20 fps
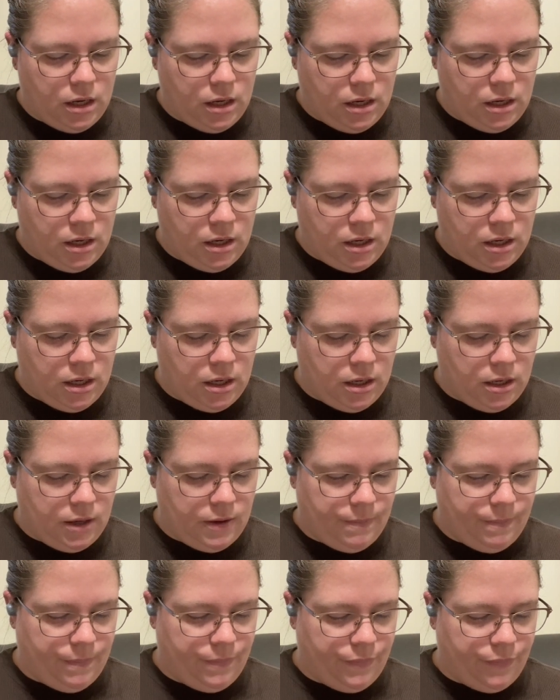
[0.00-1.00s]

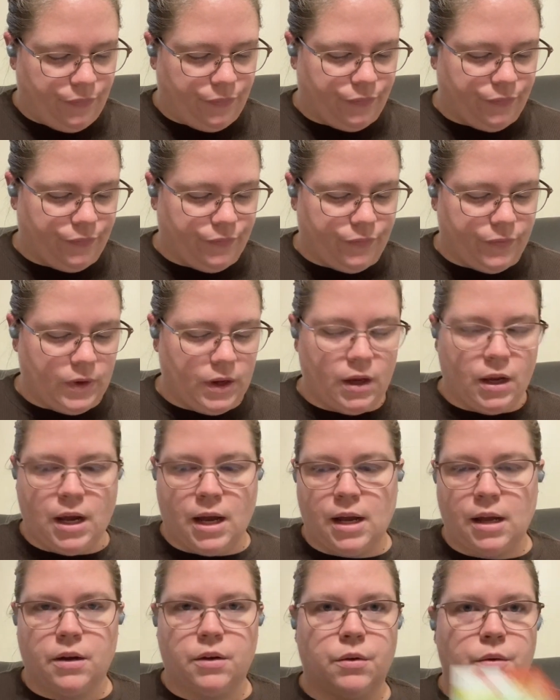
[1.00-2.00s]
fine.
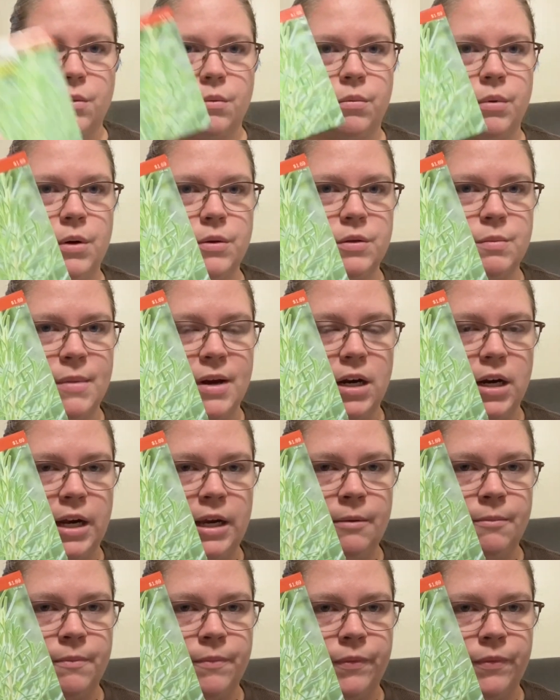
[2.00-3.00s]
Got
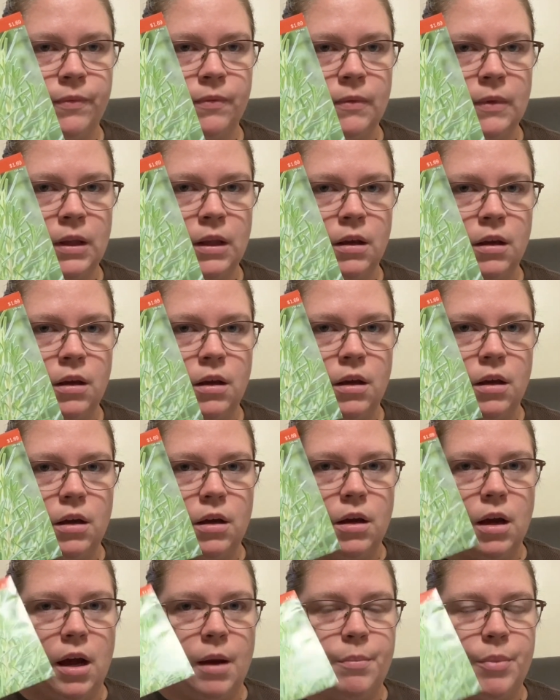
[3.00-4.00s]
rosemary.
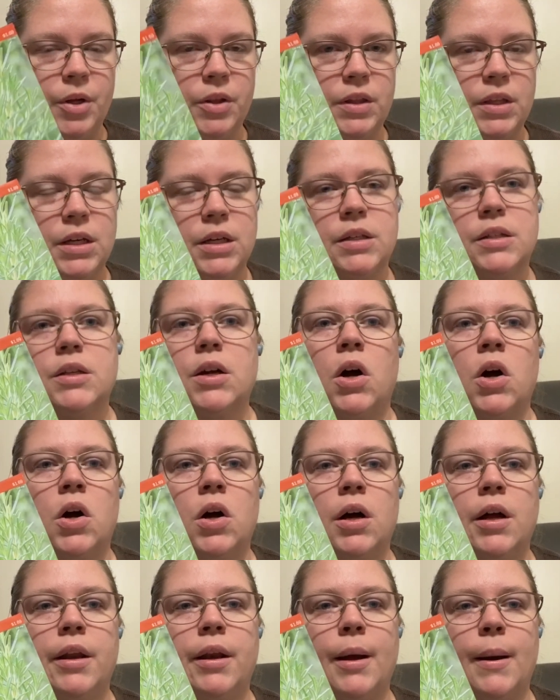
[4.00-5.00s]
I put this
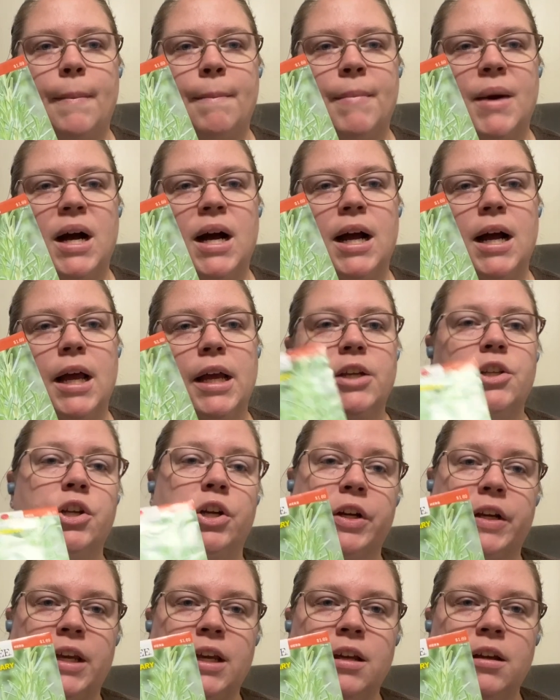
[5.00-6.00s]
on my
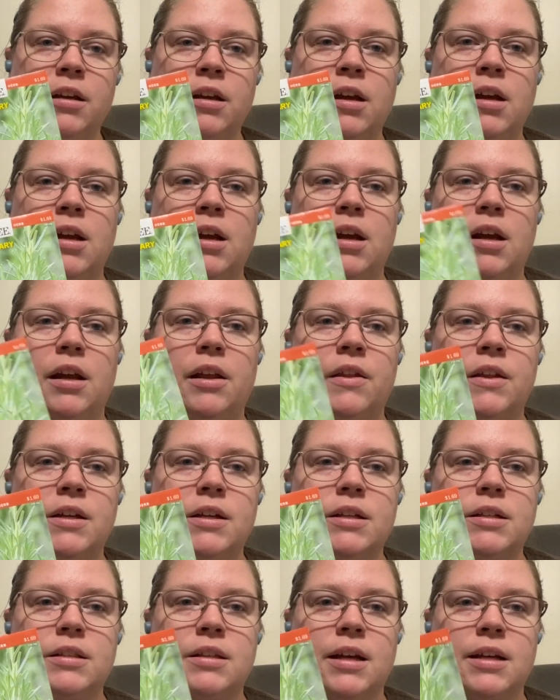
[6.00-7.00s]
turkey
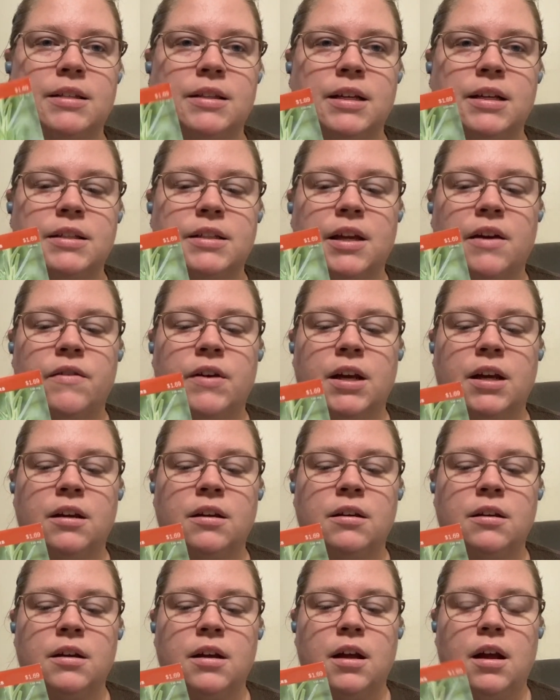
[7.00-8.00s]
this last Thanksgiving
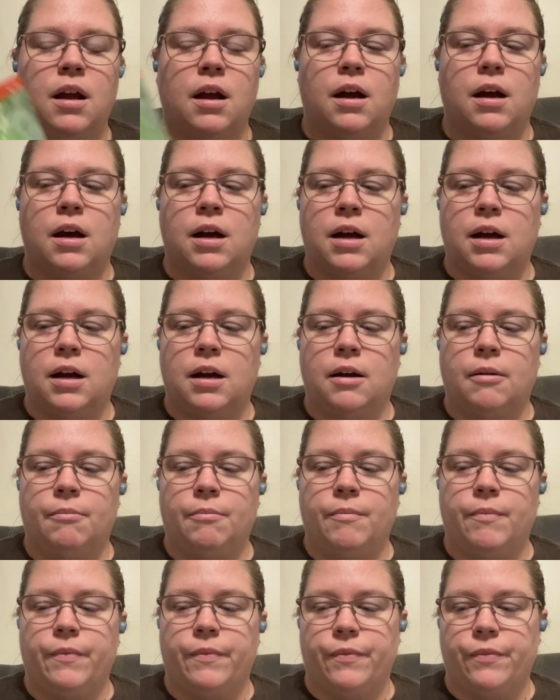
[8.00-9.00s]

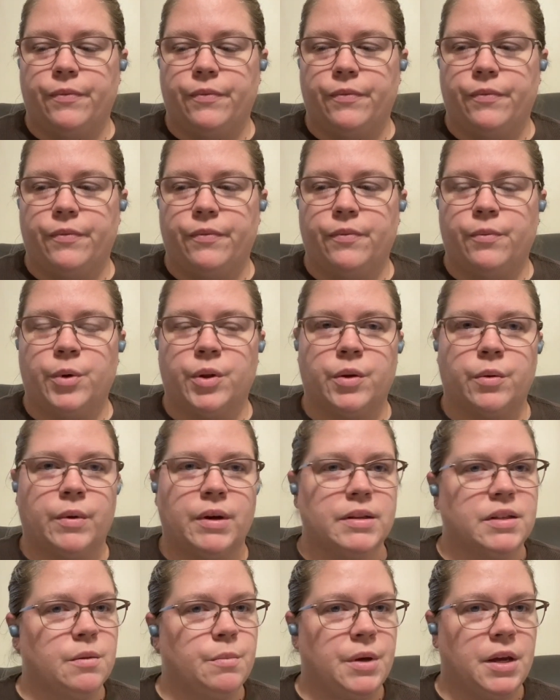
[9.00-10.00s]
with a
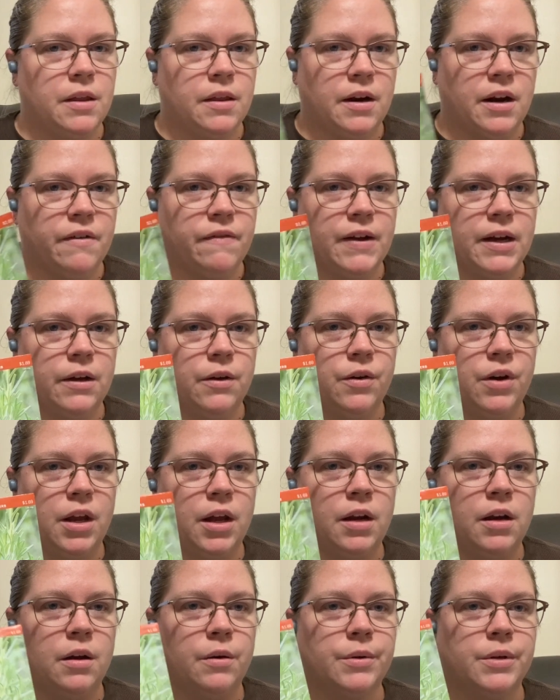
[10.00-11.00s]
recipe that I found,
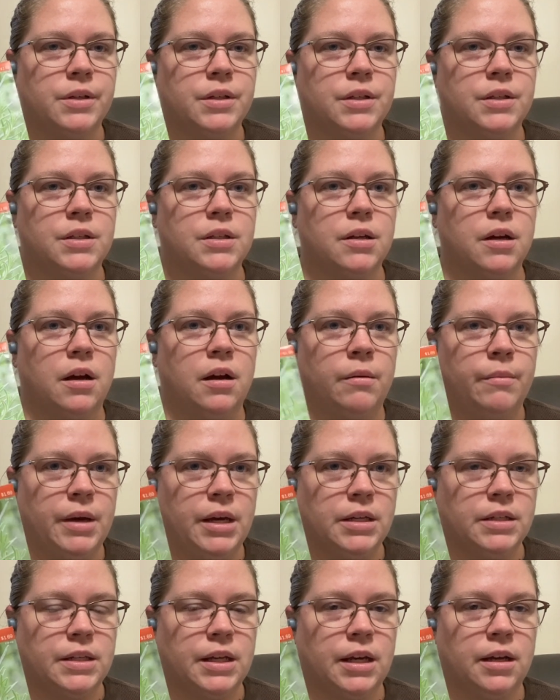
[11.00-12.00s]
and it was
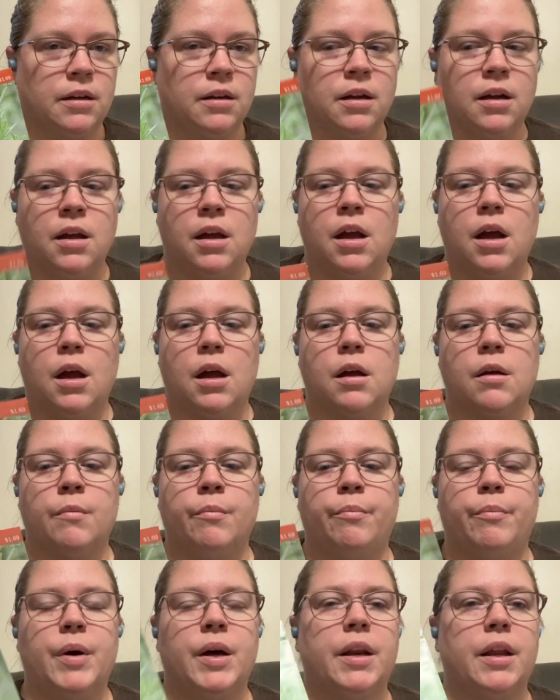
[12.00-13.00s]
amazing.
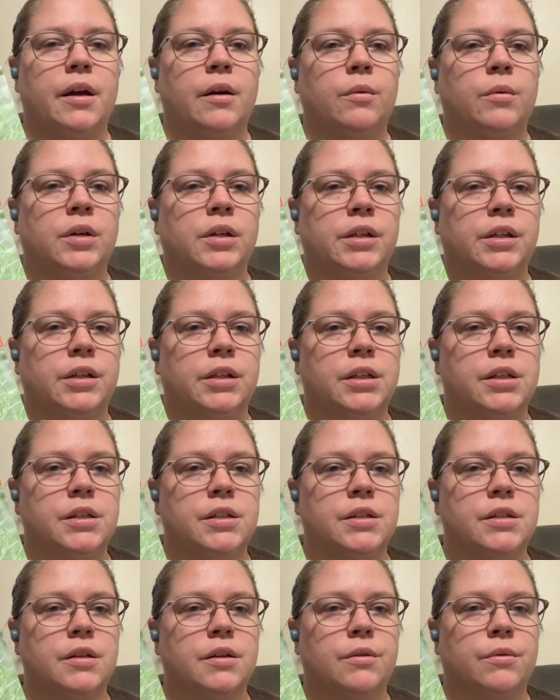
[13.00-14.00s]
But
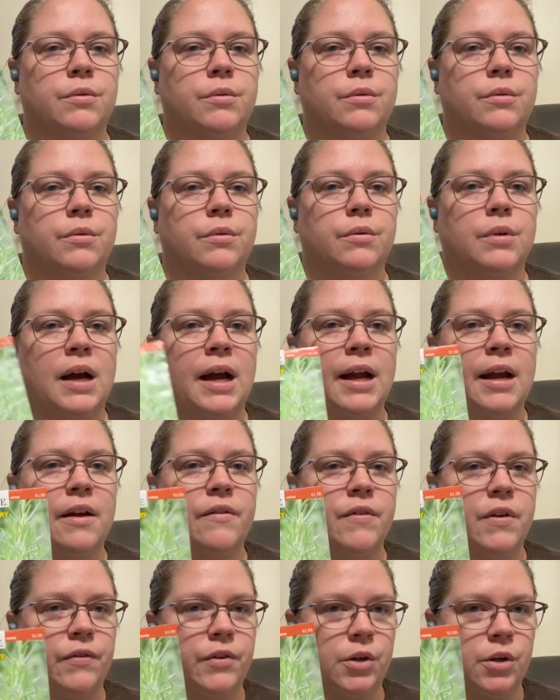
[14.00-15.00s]
I have
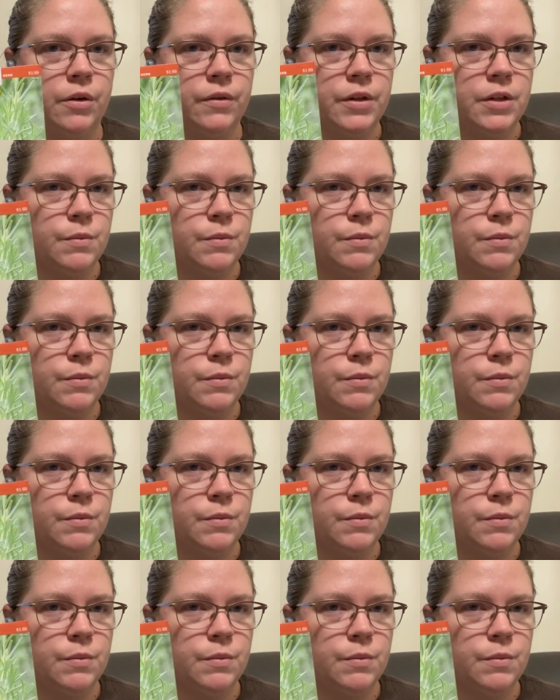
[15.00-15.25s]
never grown this